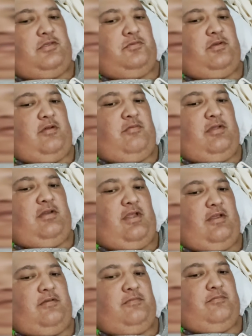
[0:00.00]
where I've been
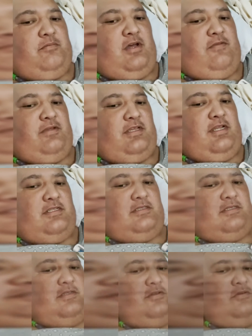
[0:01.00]
at Moffitt Cancer
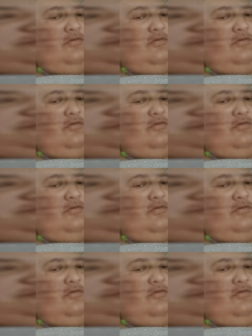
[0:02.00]
Center.